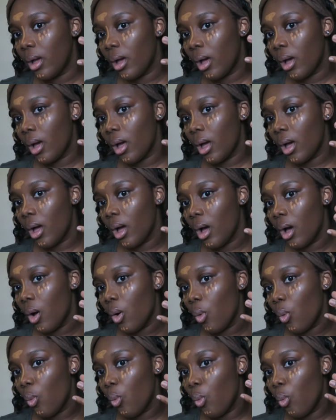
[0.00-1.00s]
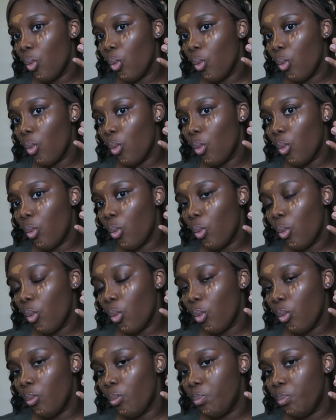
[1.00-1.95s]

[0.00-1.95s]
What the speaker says: [no speech]